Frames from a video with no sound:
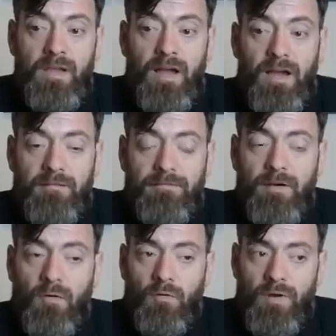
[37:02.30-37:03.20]
I've
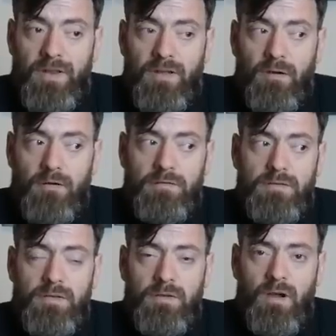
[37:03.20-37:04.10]
already
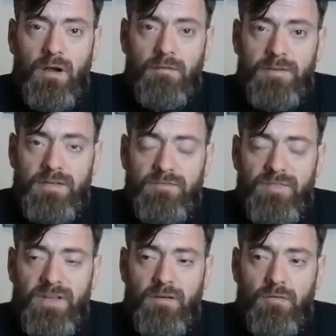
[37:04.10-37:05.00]
got half a dozen
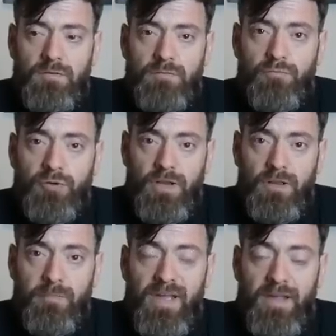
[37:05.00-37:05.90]
videos
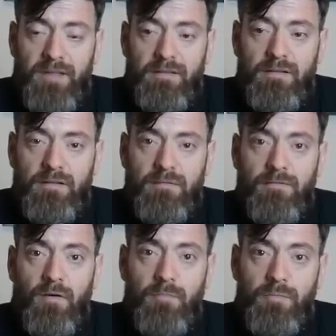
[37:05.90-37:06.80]
pre-made
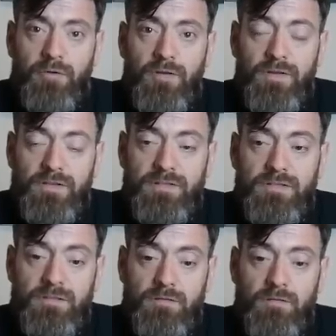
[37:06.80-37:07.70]
from the
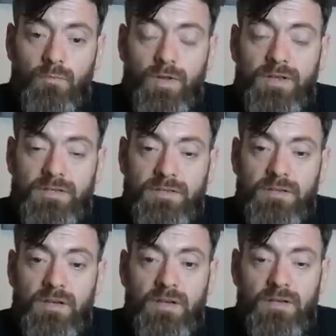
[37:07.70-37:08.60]
previous weeks.
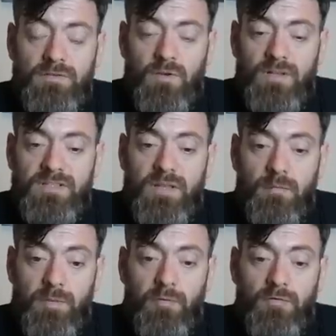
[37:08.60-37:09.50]
So I'll still
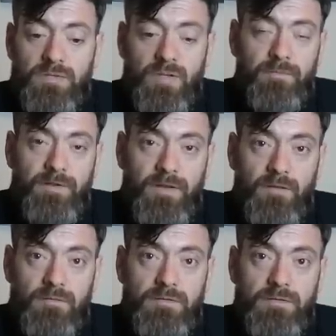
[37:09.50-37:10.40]
be posting up
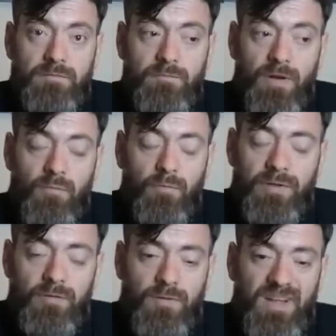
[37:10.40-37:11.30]
videos, but I won't
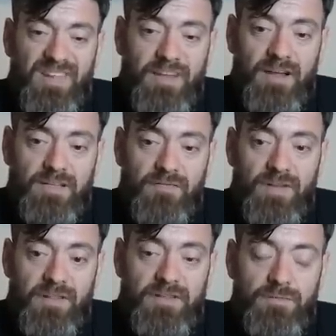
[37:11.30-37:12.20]
be doing anything
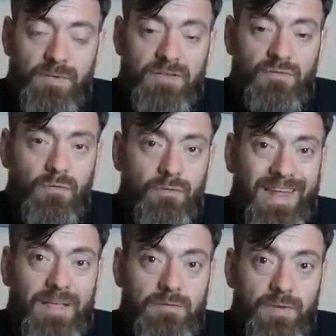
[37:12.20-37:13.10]
actively this week. So
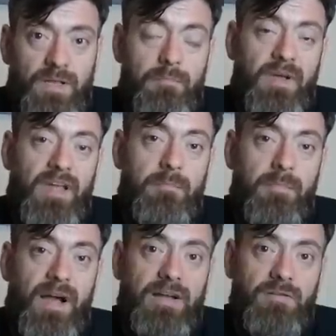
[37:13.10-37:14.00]
next week, it may
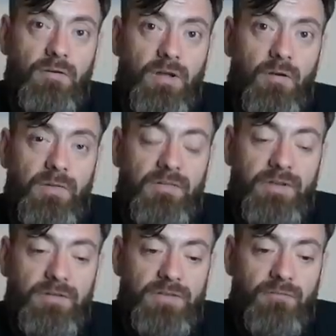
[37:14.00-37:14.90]
impact on how many
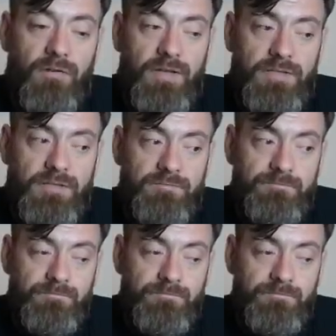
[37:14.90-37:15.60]
videos I release.